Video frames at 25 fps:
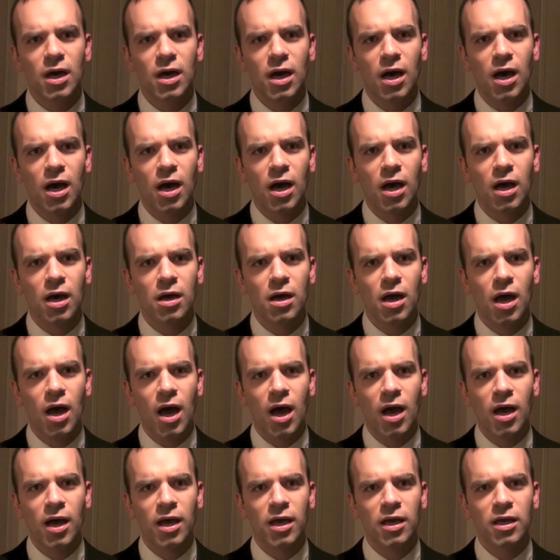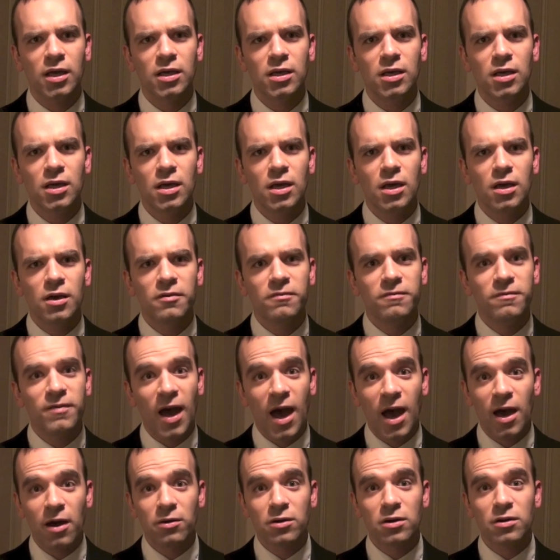I
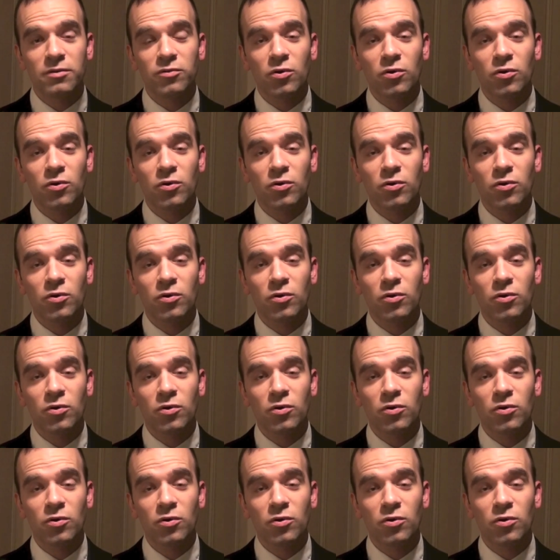found